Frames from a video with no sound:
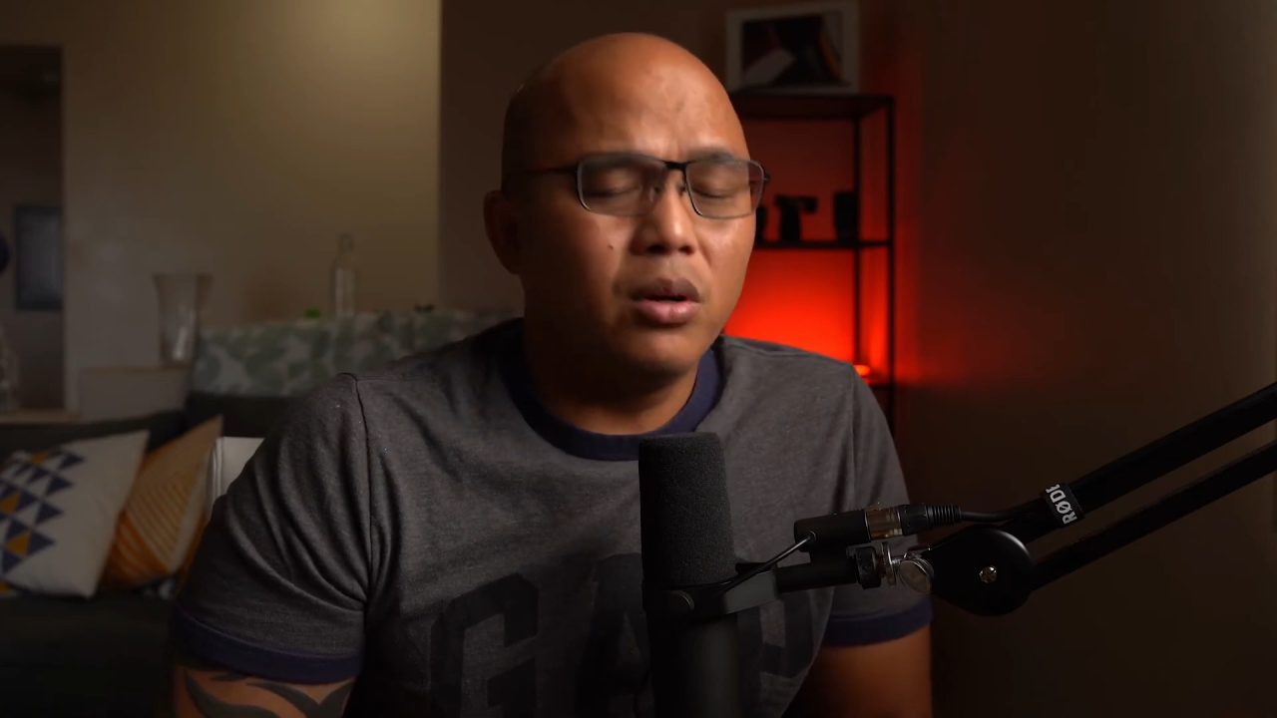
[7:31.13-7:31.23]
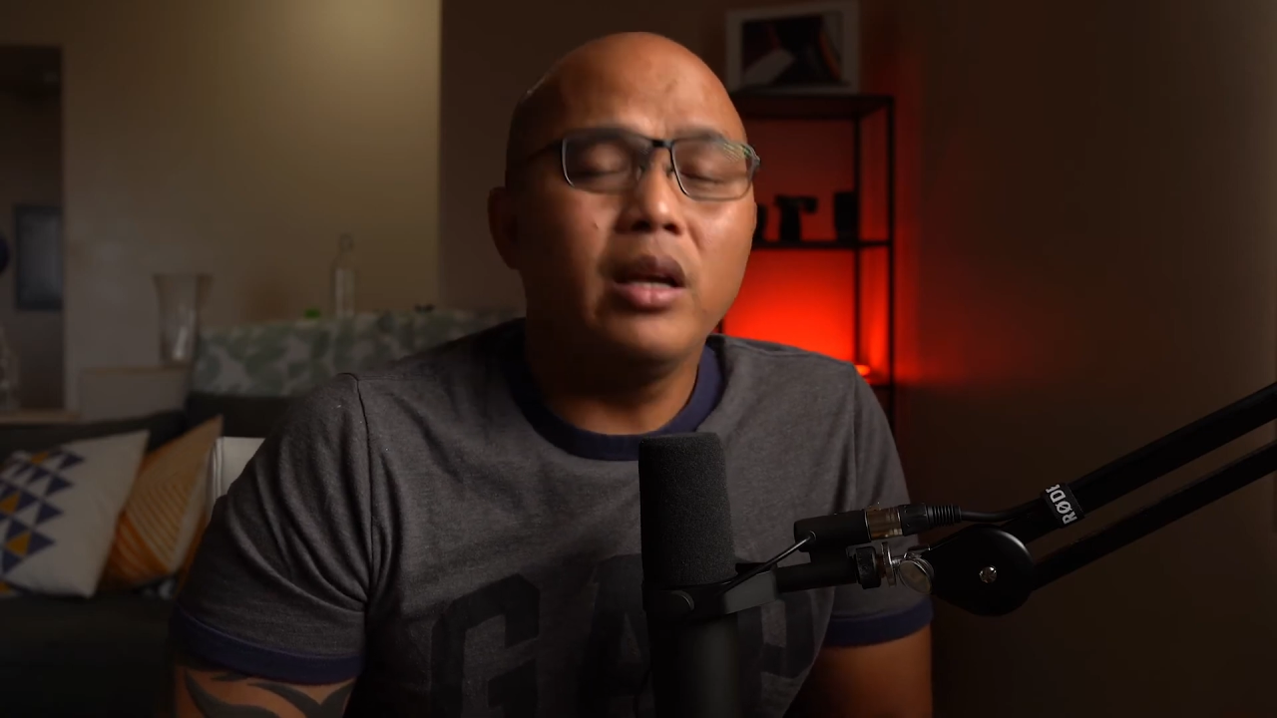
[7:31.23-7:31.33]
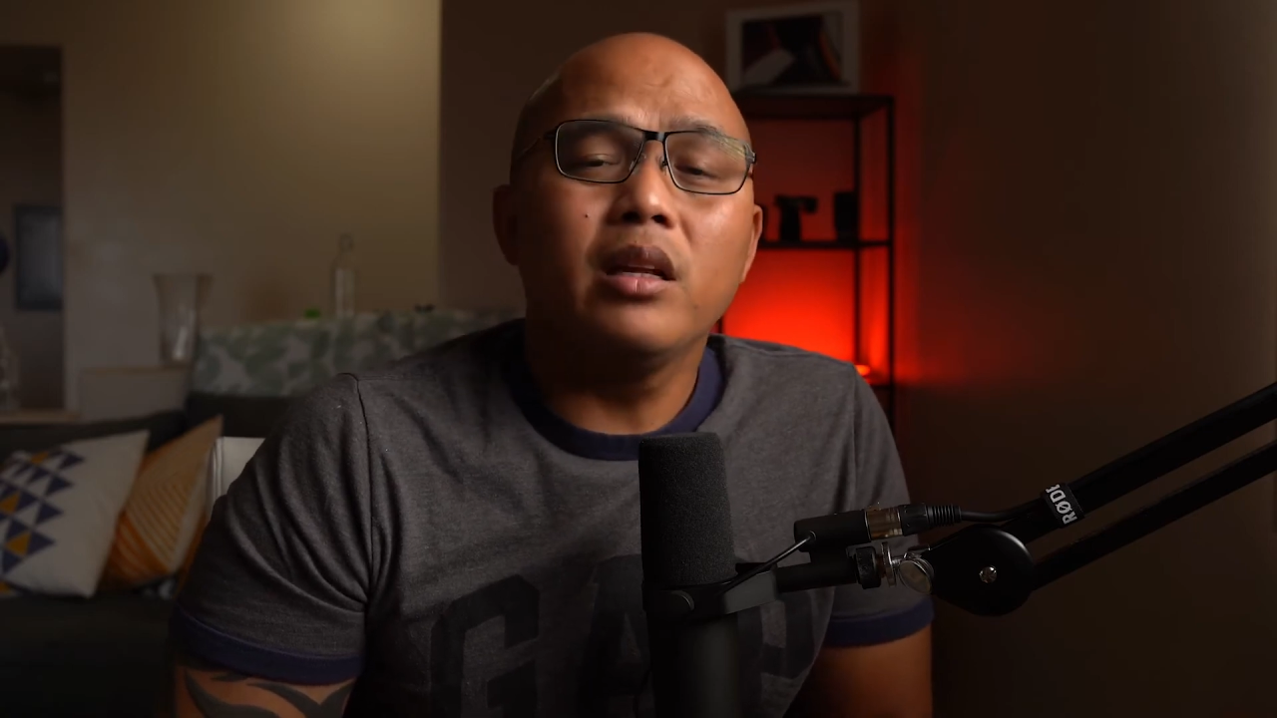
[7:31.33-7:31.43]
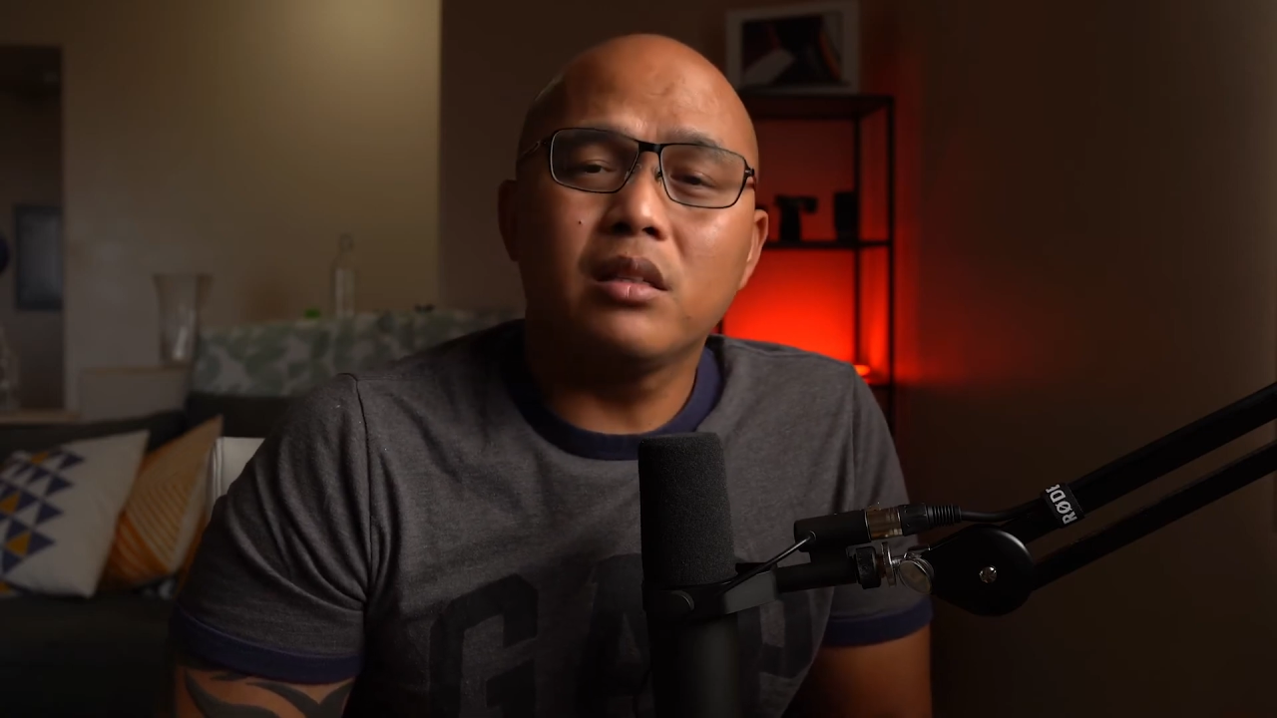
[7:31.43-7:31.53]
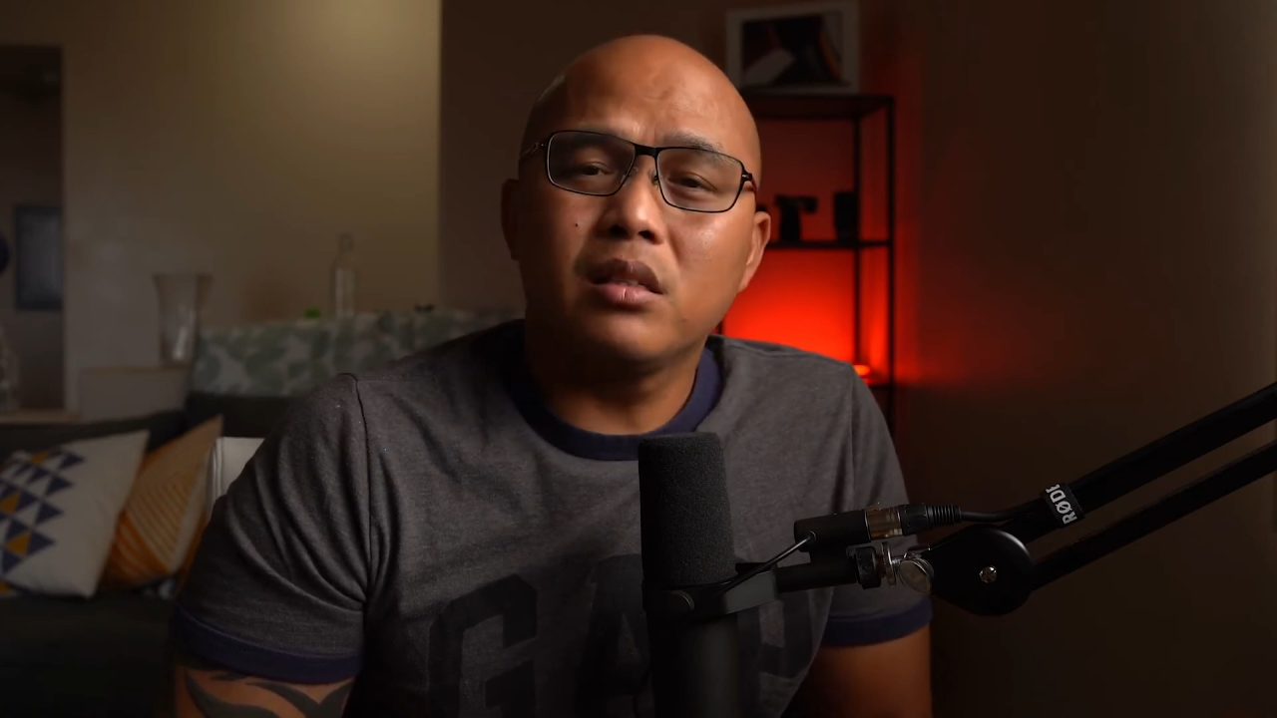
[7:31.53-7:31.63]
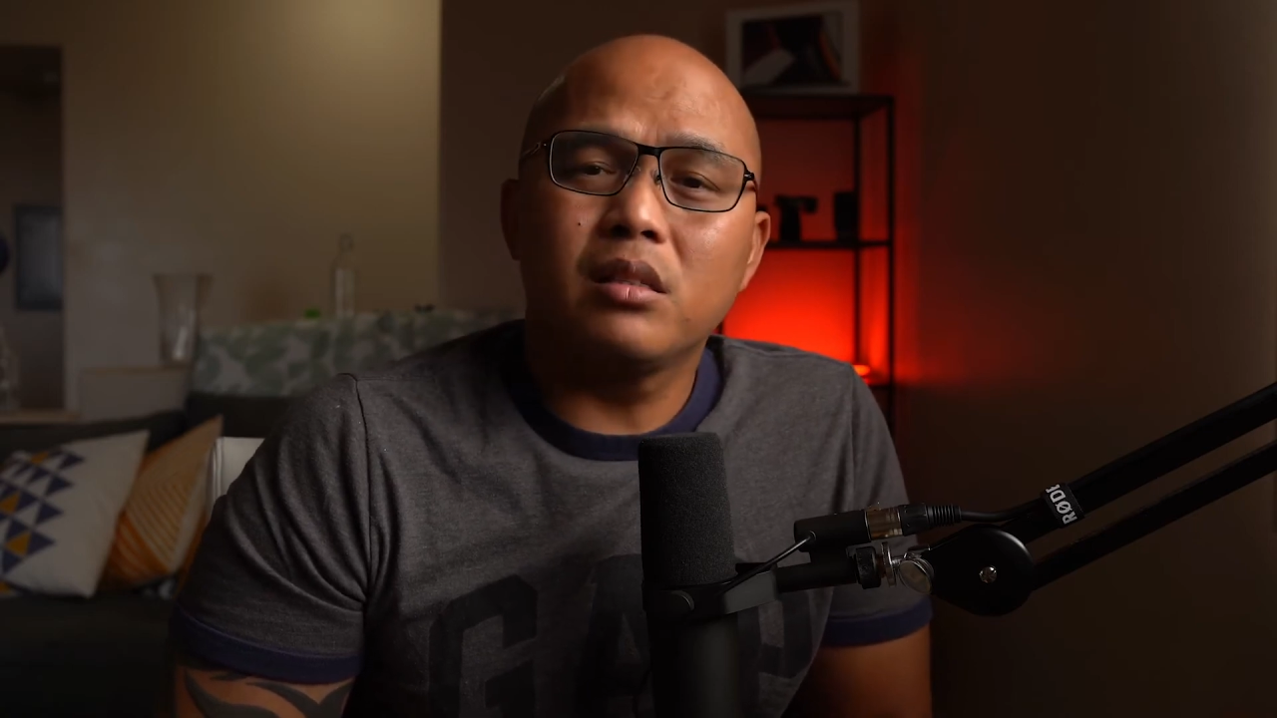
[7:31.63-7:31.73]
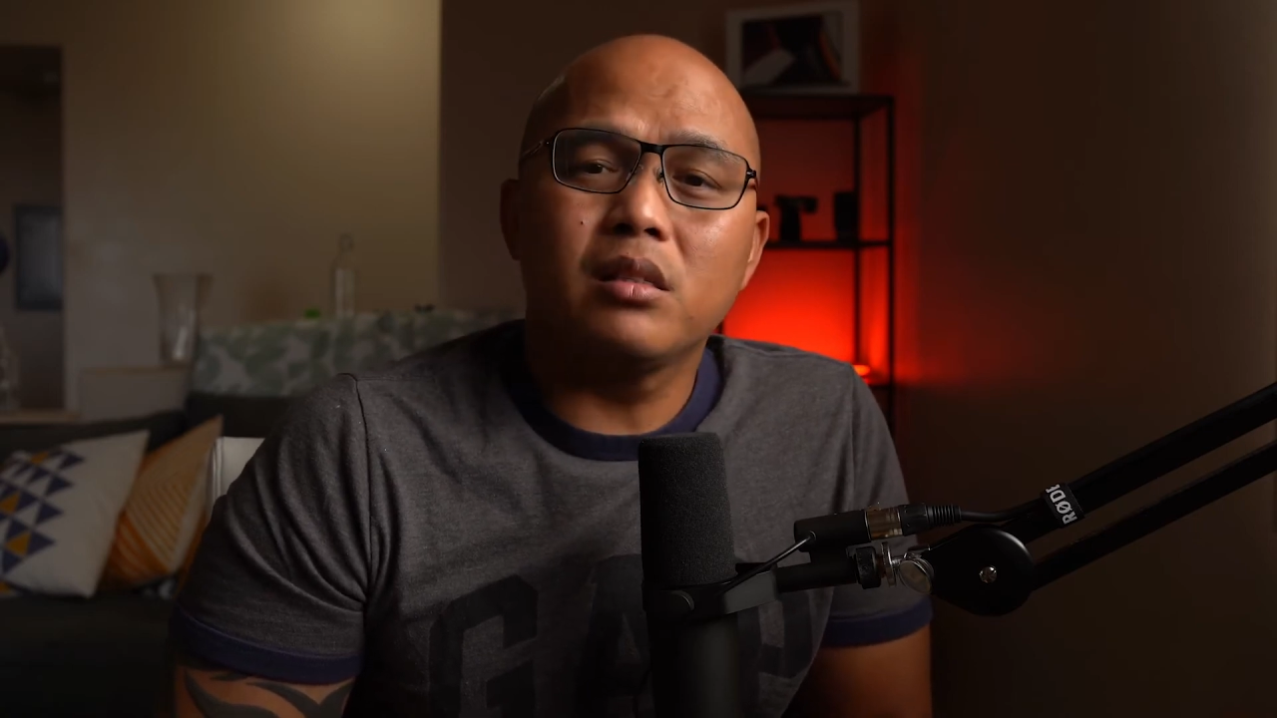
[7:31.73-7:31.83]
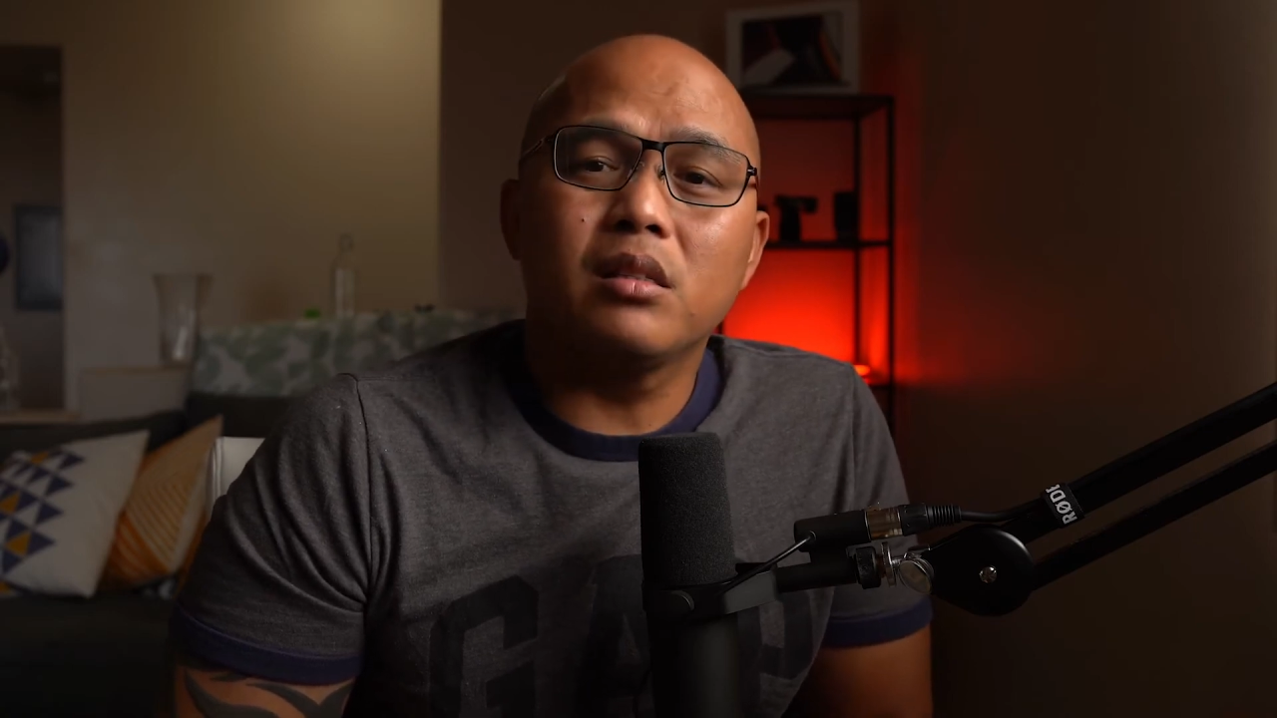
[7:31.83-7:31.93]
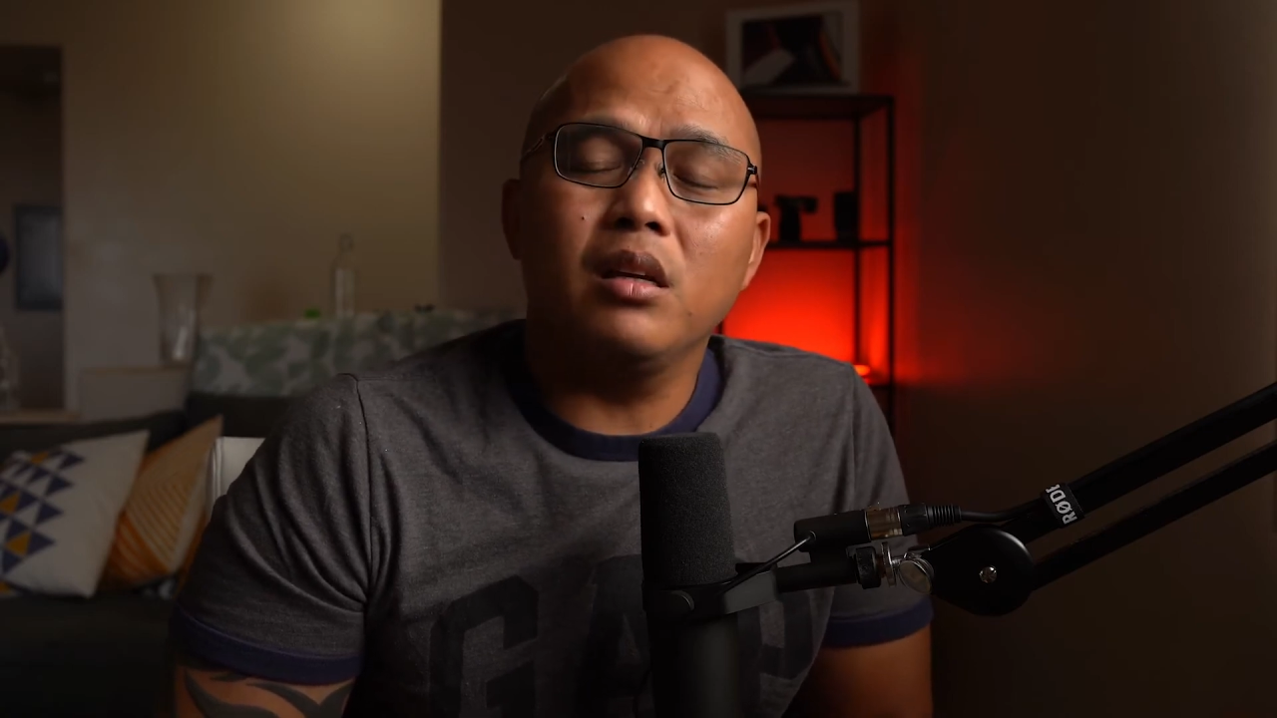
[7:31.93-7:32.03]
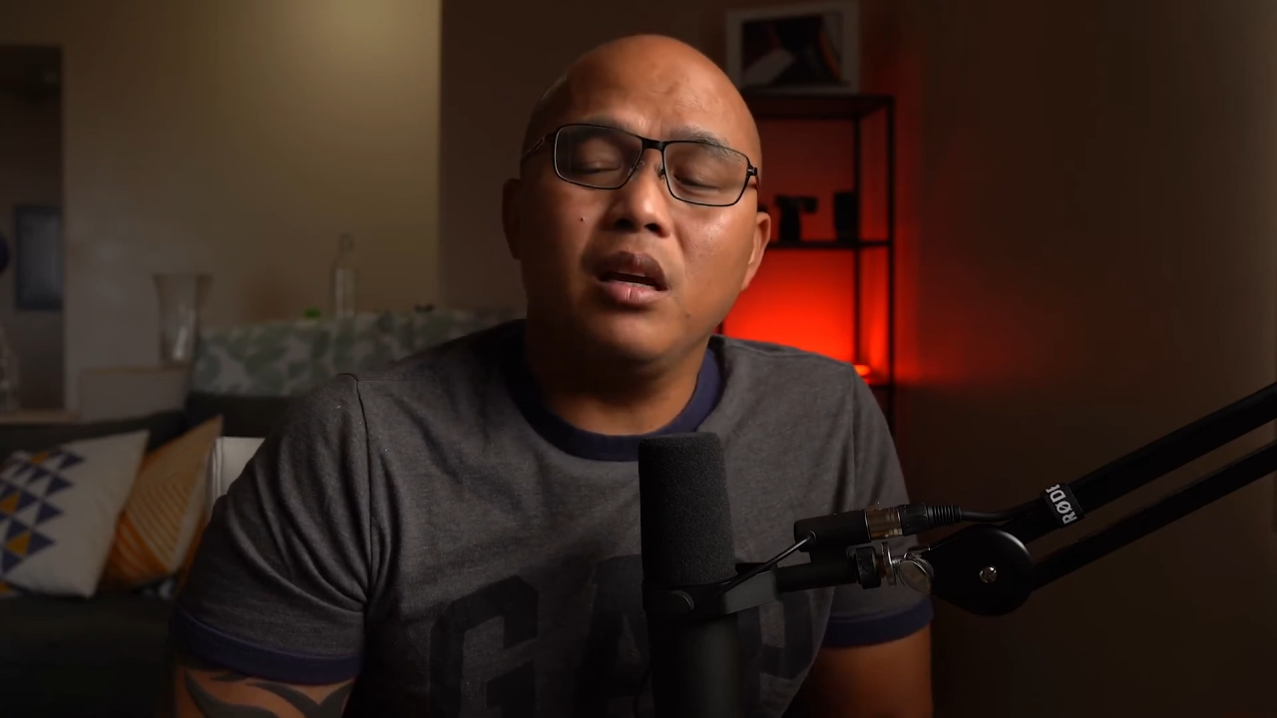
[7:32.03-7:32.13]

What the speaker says: it's